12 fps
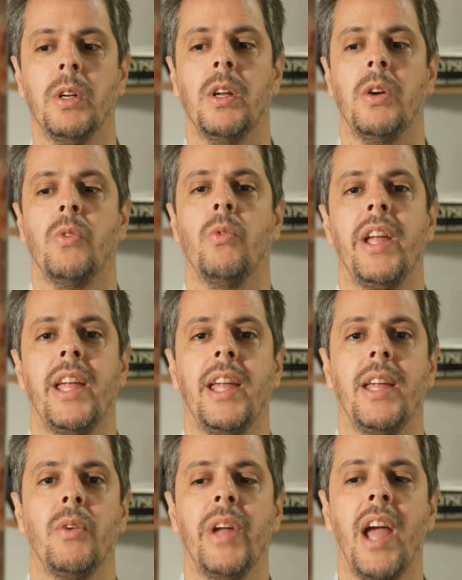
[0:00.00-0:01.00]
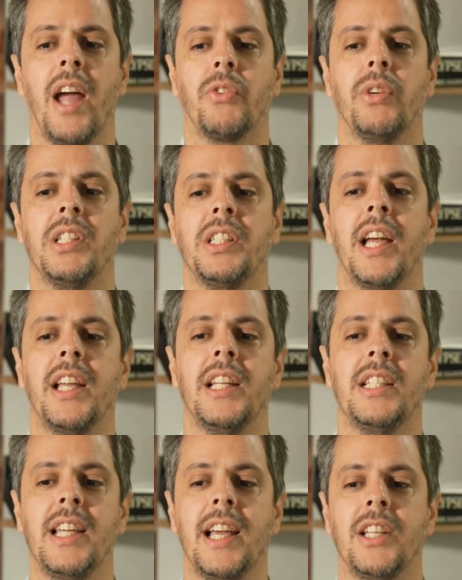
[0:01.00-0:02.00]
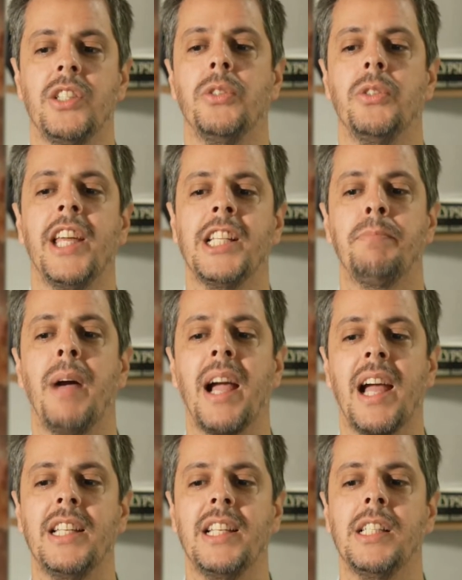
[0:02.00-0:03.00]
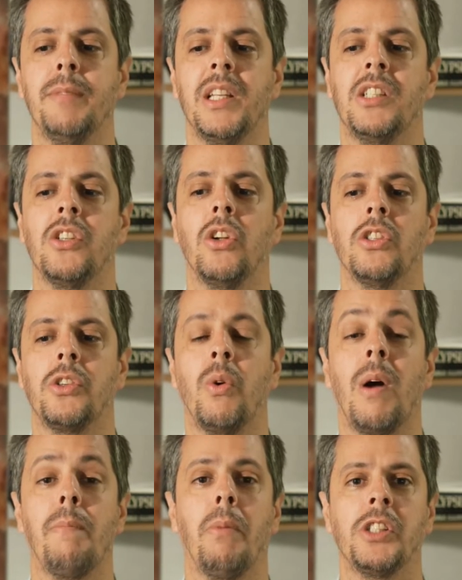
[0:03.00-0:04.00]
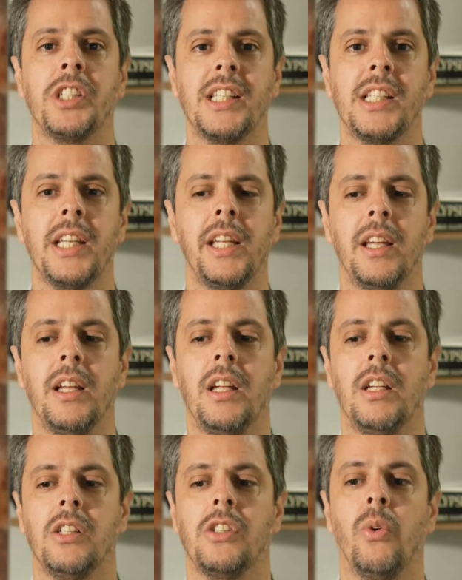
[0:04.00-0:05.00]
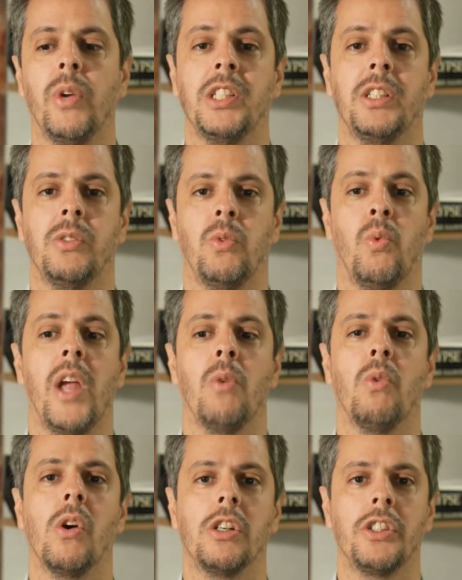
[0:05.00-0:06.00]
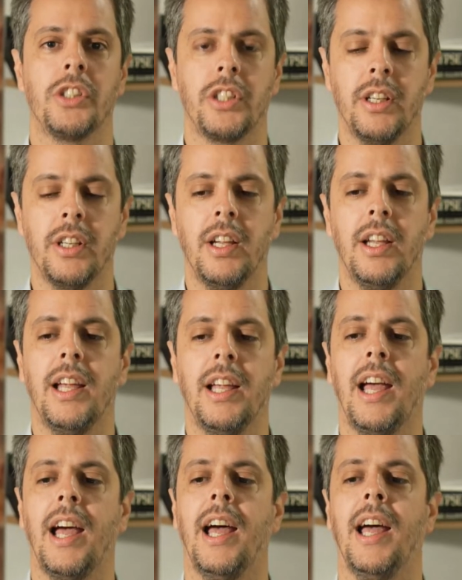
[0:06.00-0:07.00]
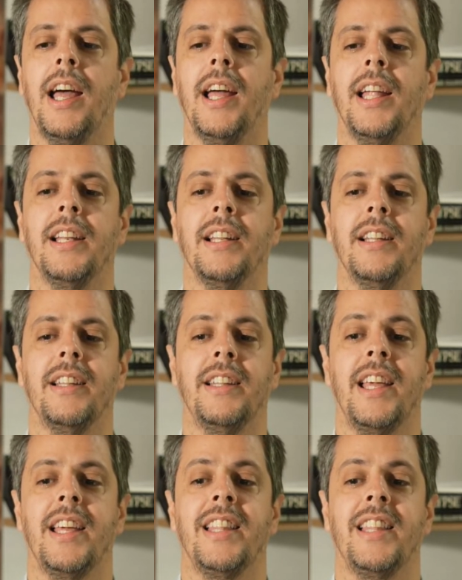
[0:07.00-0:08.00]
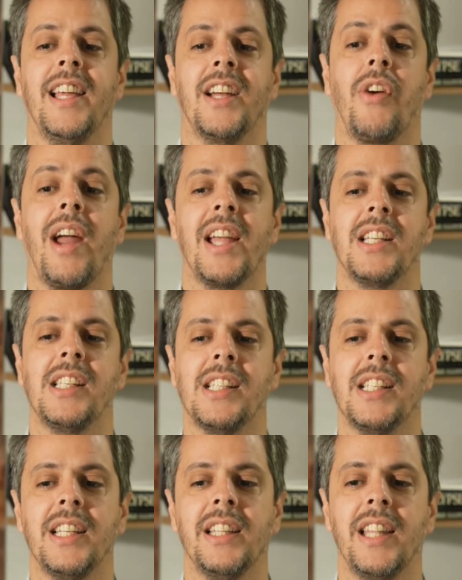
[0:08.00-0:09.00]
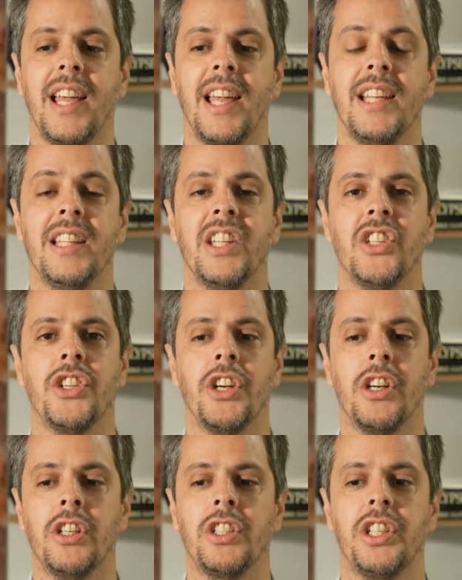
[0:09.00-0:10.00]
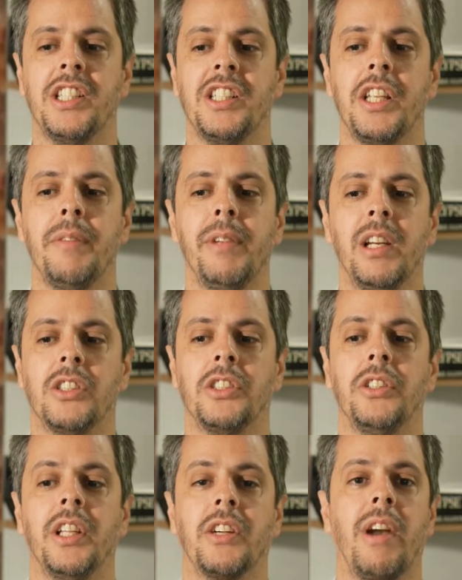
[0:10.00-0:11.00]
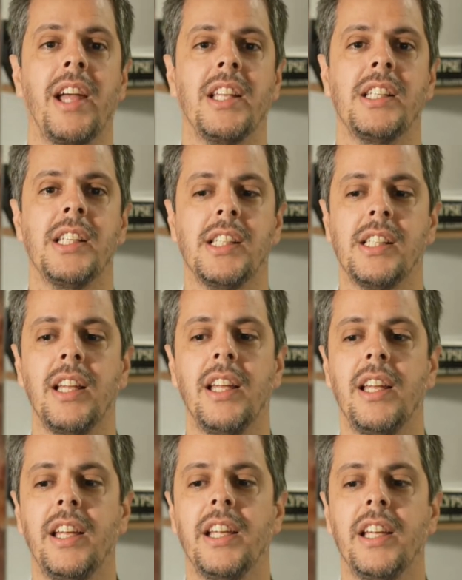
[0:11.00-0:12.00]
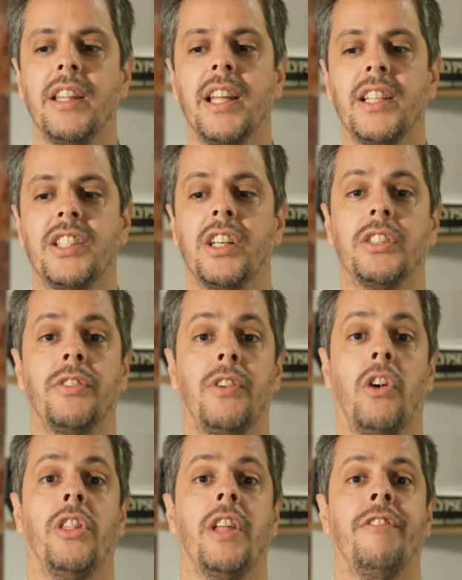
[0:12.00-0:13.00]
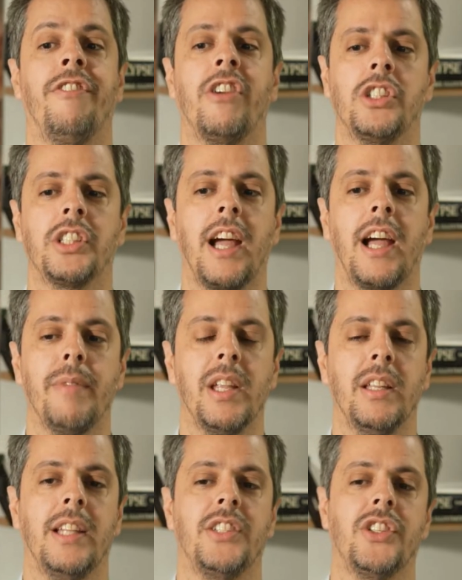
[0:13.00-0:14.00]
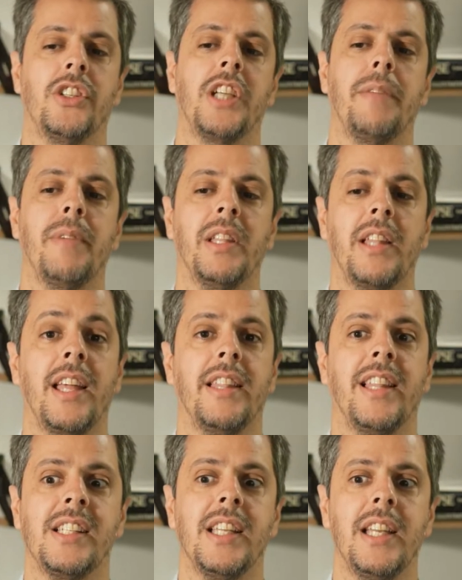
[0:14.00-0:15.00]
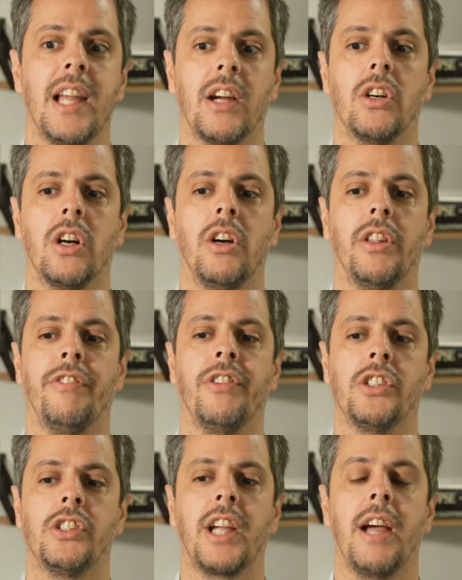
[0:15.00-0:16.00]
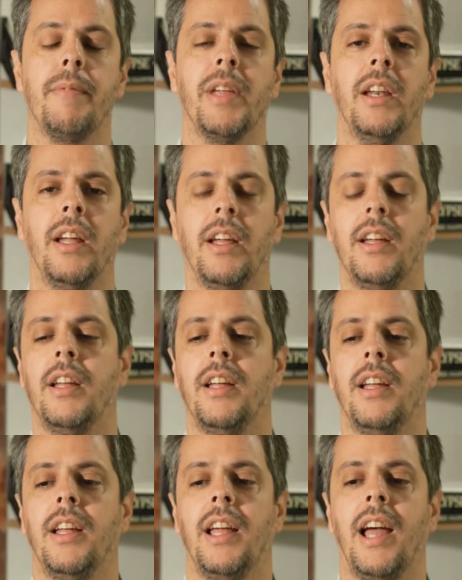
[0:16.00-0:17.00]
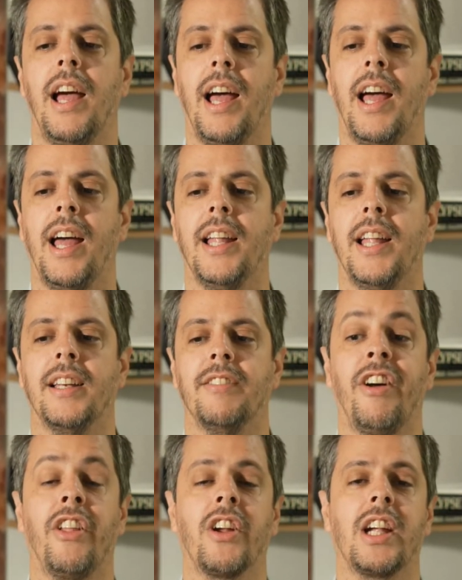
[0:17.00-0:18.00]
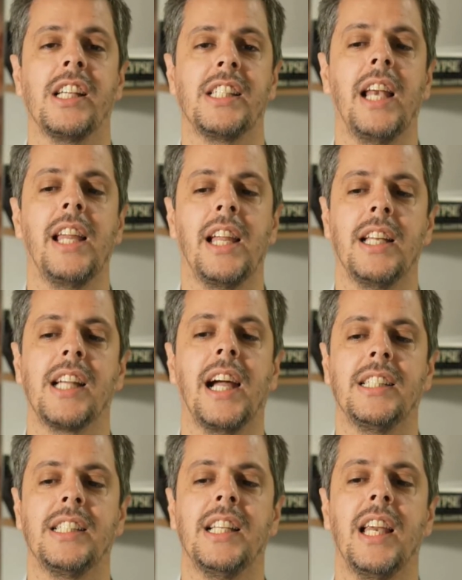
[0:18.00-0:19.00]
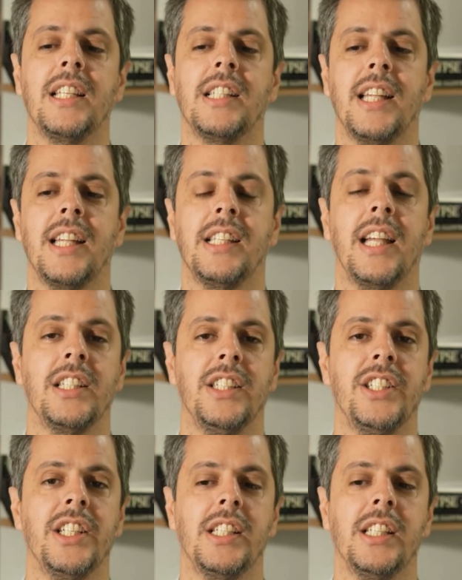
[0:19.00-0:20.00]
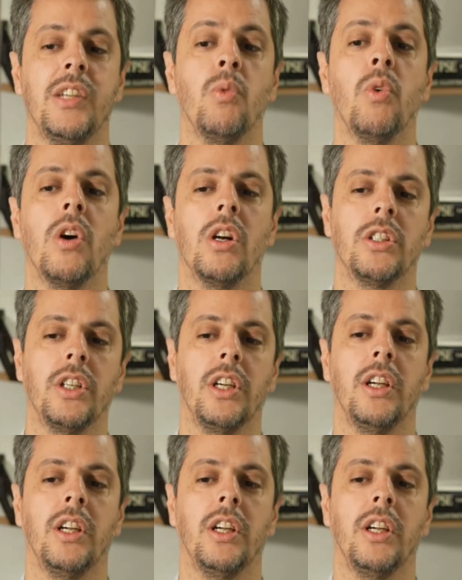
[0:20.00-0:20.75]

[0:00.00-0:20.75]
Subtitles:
We had Christianity, and today's paganism is also apostasy, so it's way worse. And the crisis in the church is similar to the crisis in the church on the first coming. The church, I mean, the synagogue on the first coming. And Father Castellani says that Jesus, the world